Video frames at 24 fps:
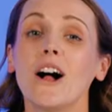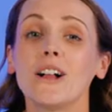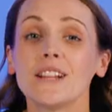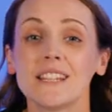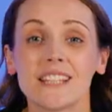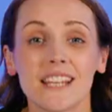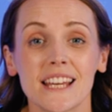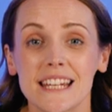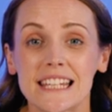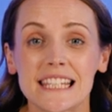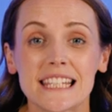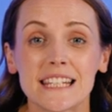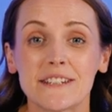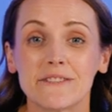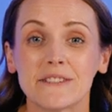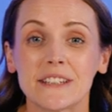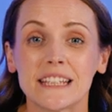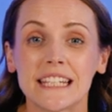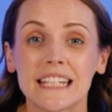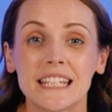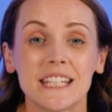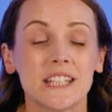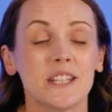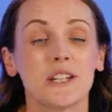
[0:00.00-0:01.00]

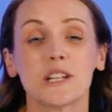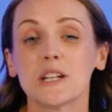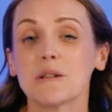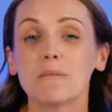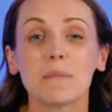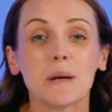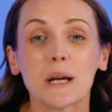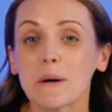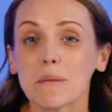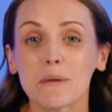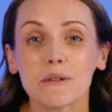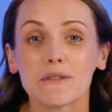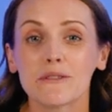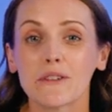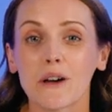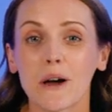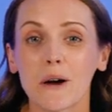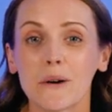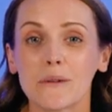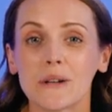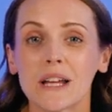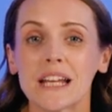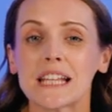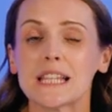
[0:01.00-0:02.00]
Alternatively, you can pick up the
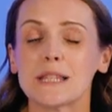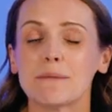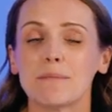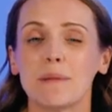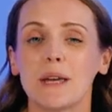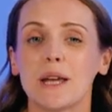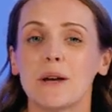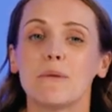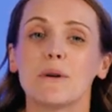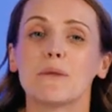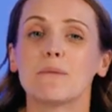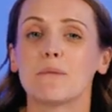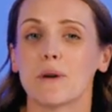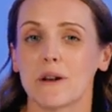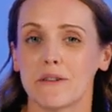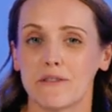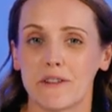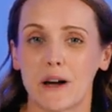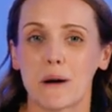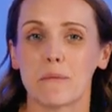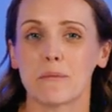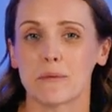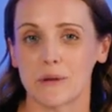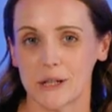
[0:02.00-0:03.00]
phone and speak with one
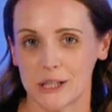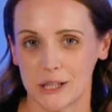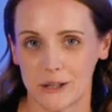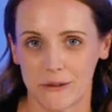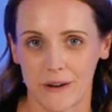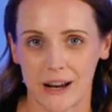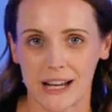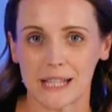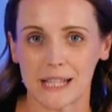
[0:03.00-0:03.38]
of our printer